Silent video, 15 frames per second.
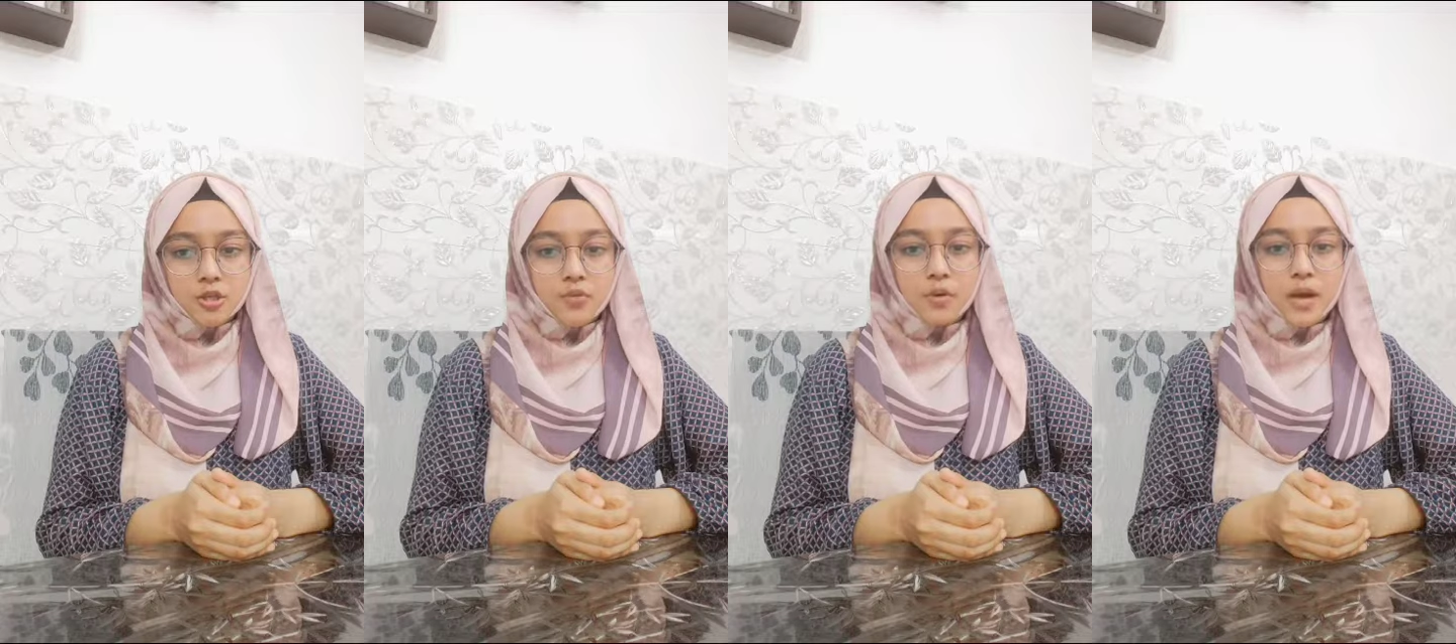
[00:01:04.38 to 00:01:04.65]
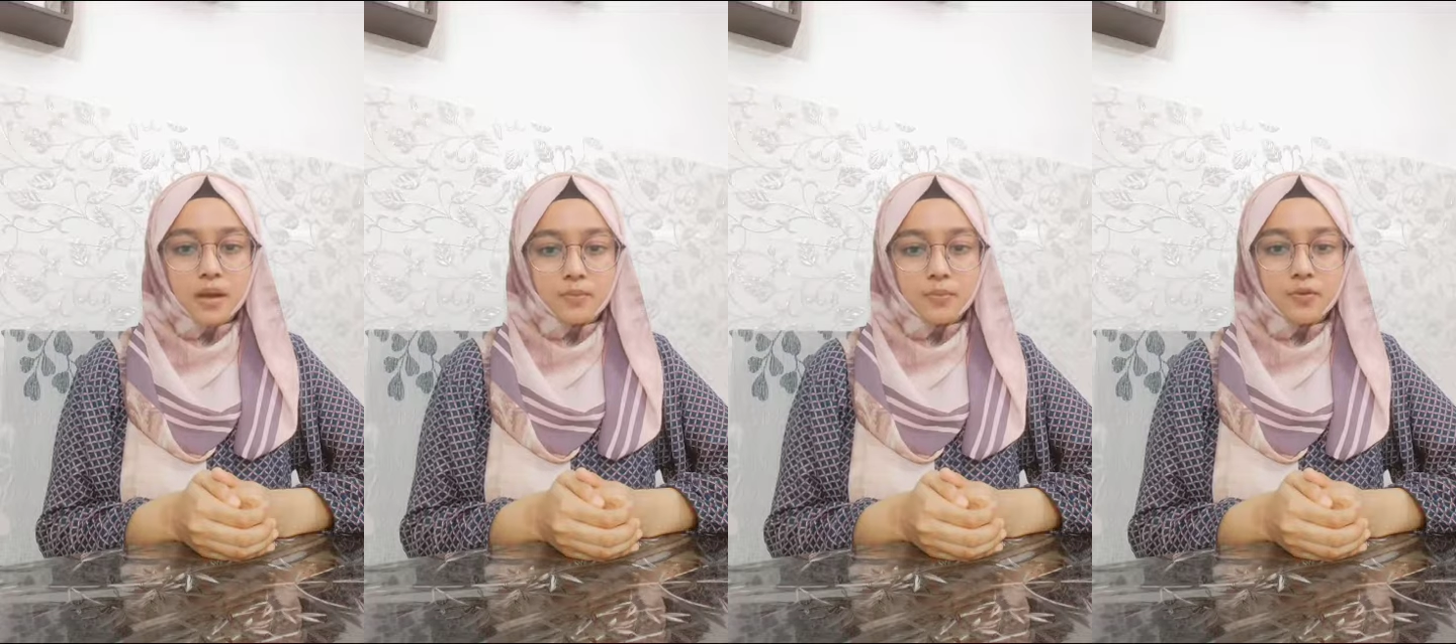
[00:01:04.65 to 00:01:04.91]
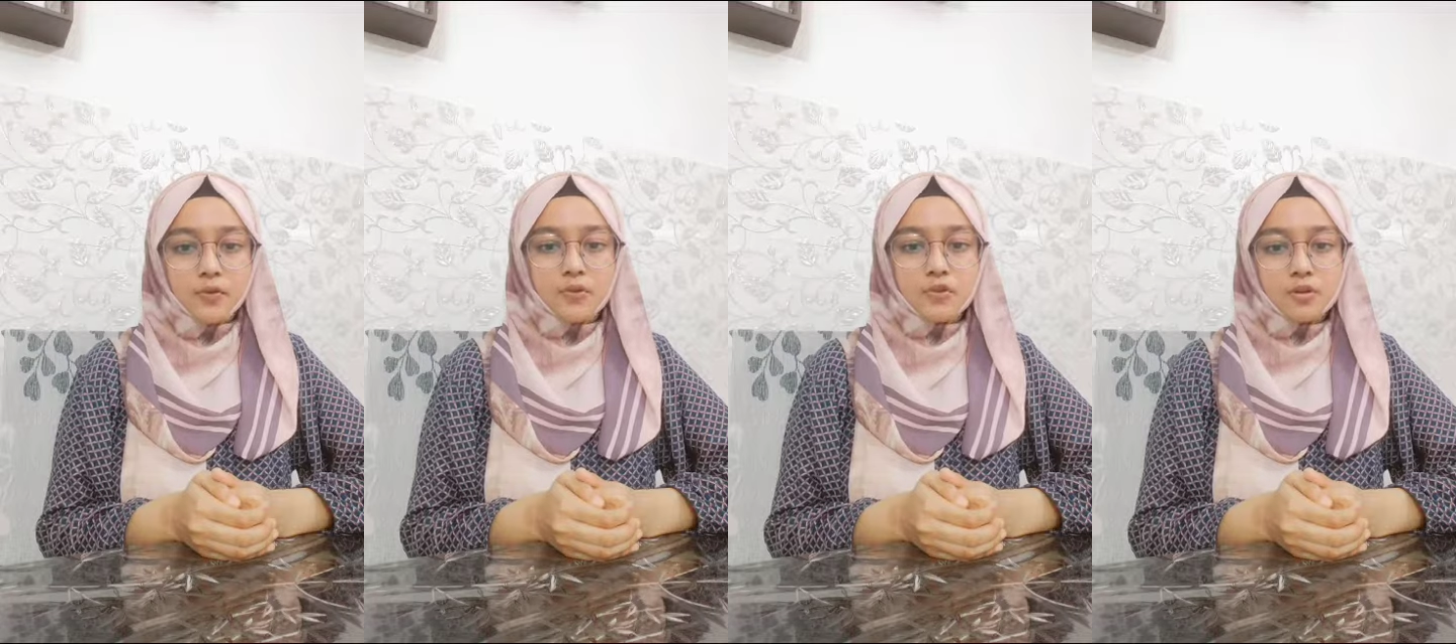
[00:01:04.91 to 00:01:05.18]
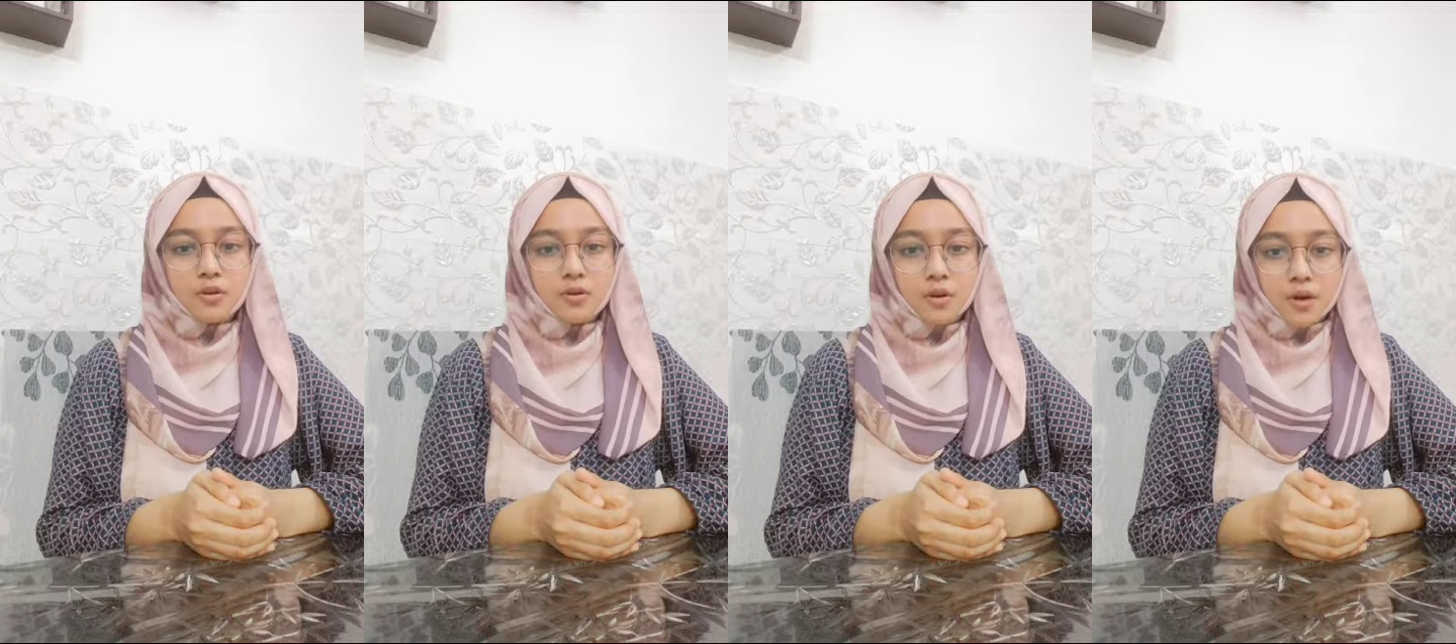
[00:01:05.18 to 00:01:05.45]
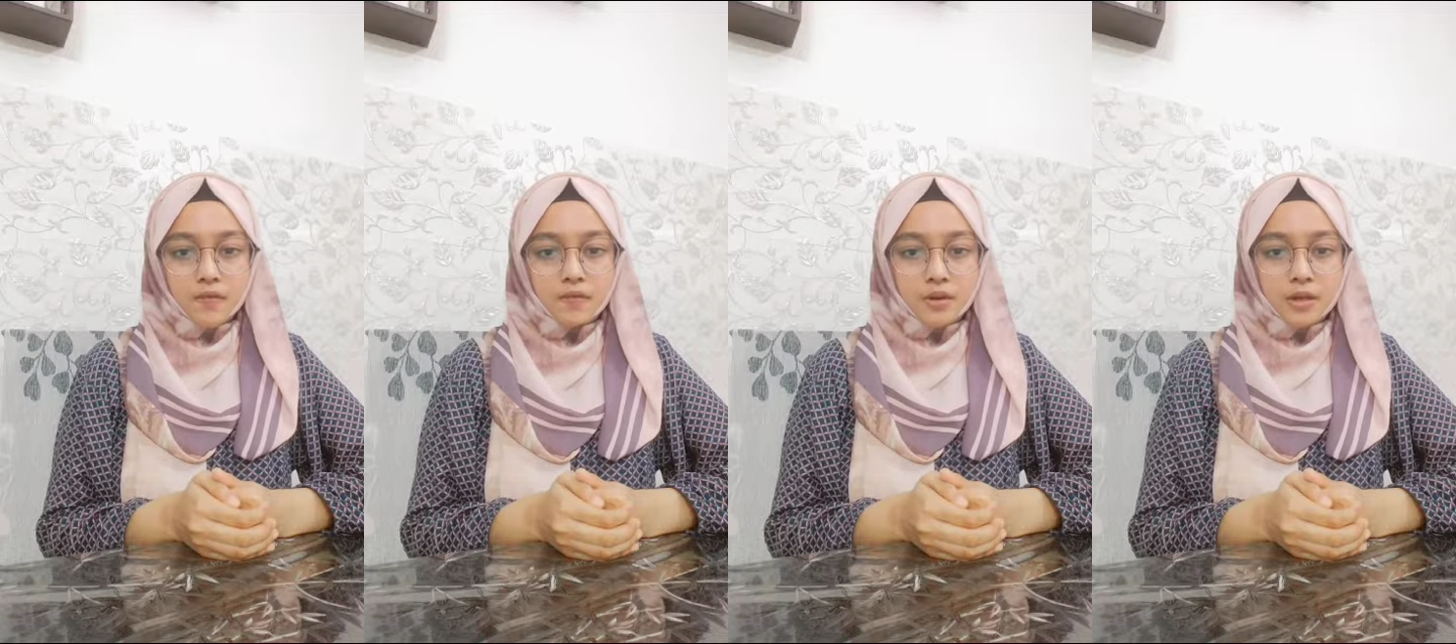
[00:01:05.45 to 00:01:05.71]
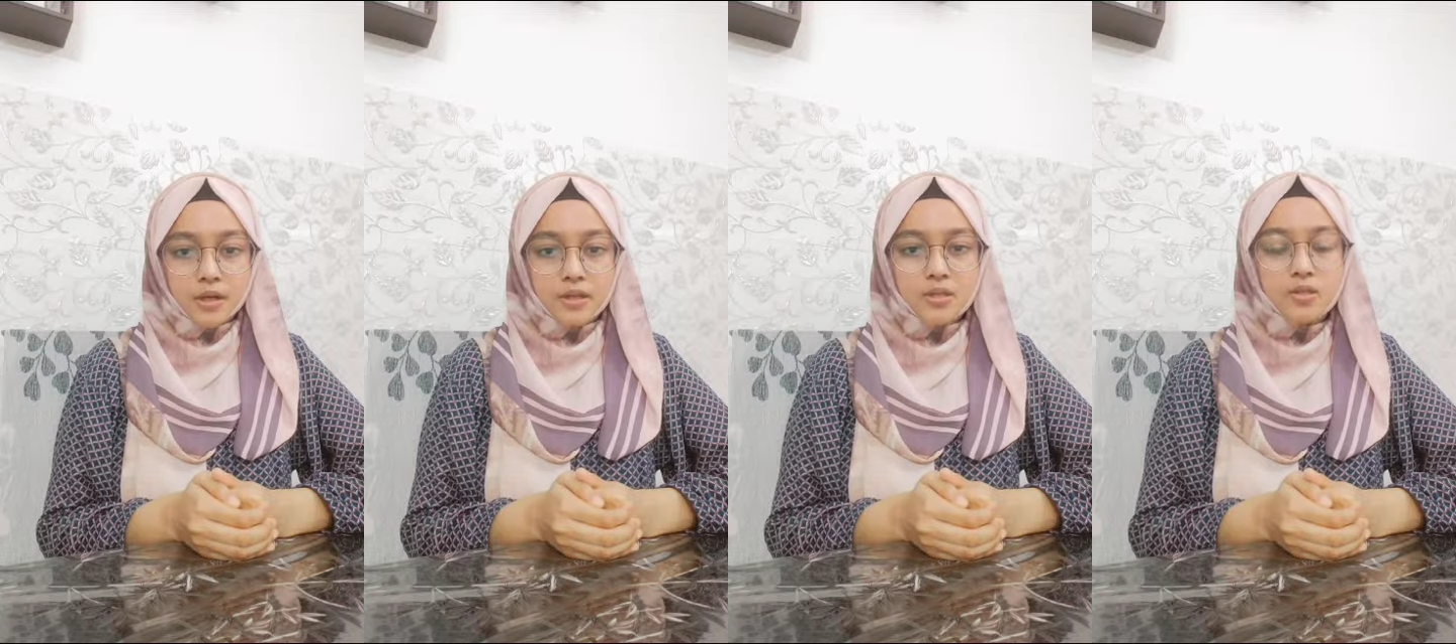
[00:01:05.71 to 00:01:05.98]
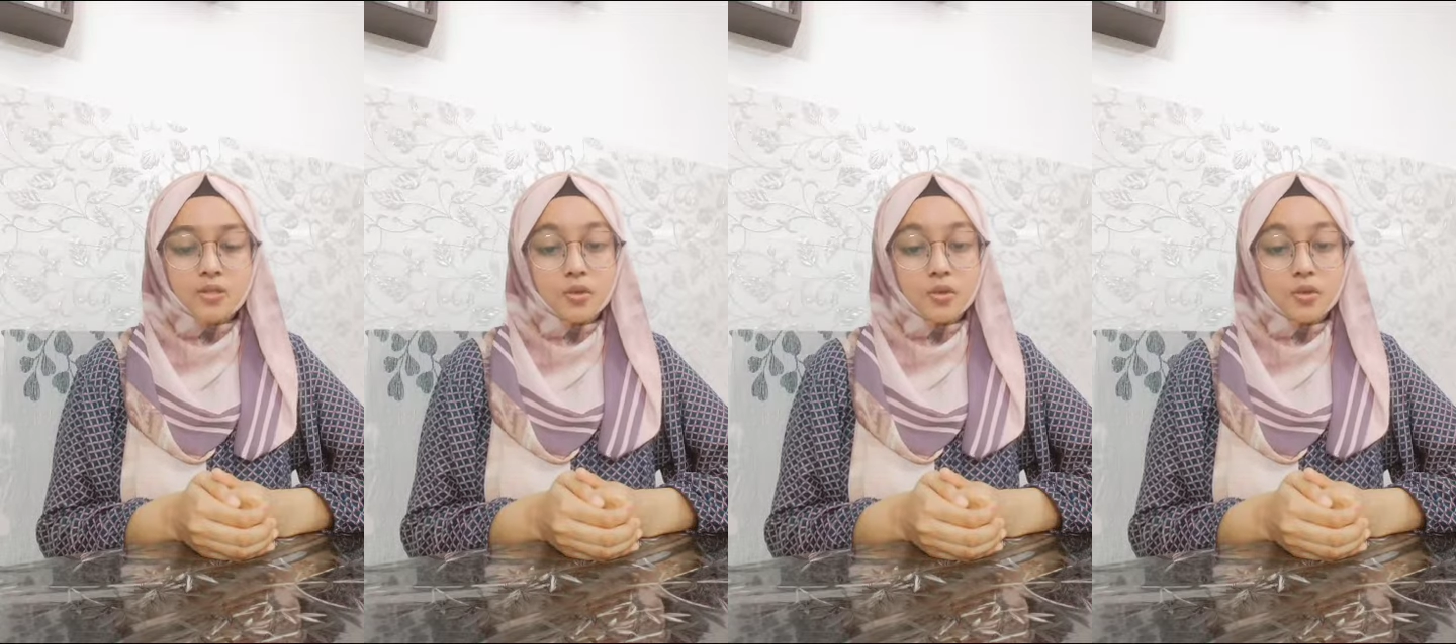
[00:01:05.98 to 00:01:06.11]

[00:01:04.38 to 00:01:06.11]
you and boost your confidence